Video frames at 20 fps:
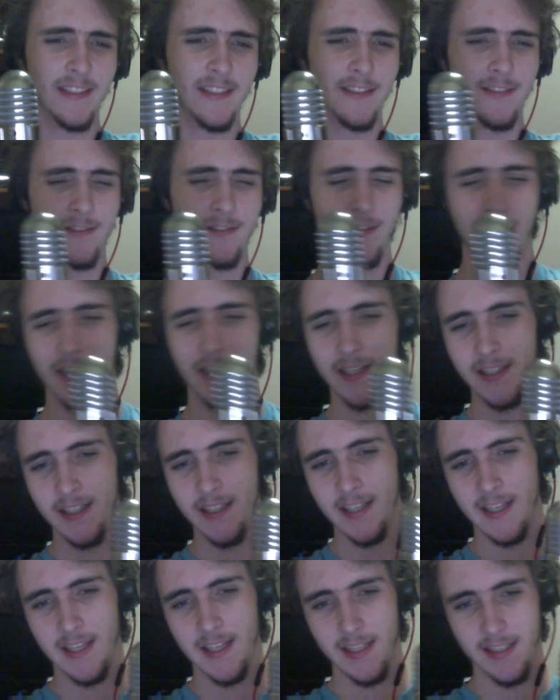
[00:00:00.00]
Right
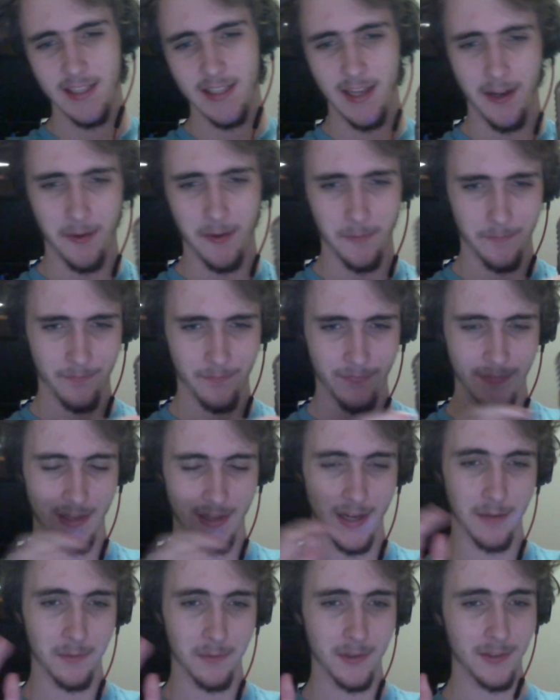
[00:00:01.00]
now,
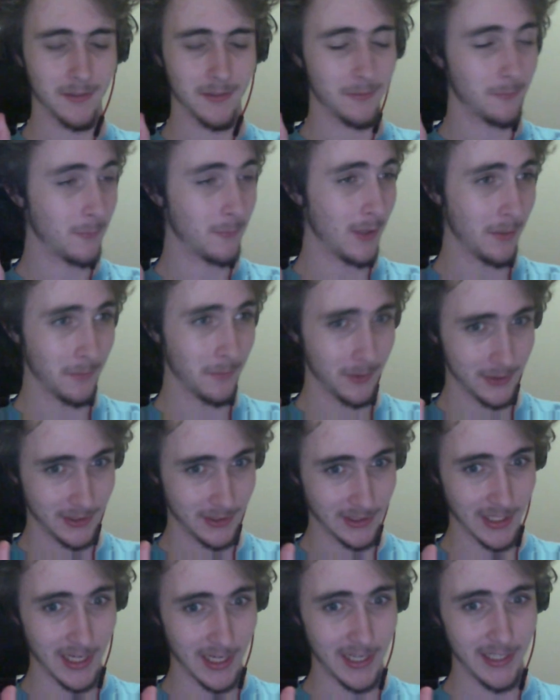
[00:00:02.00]
what I'm gonna
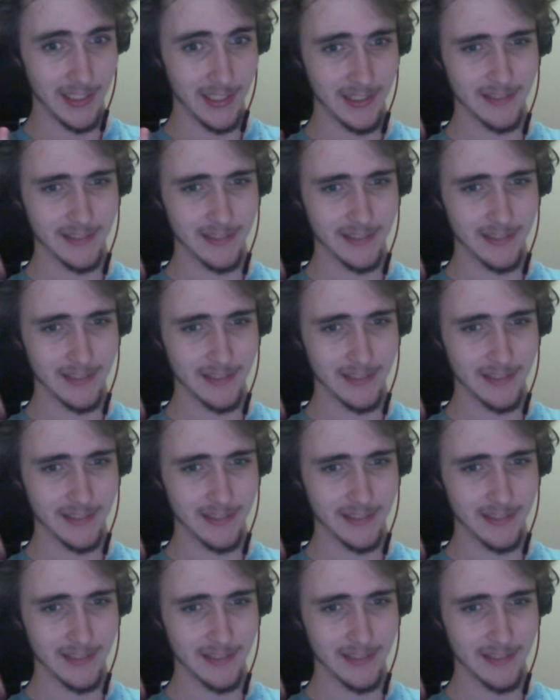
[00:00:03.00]
say.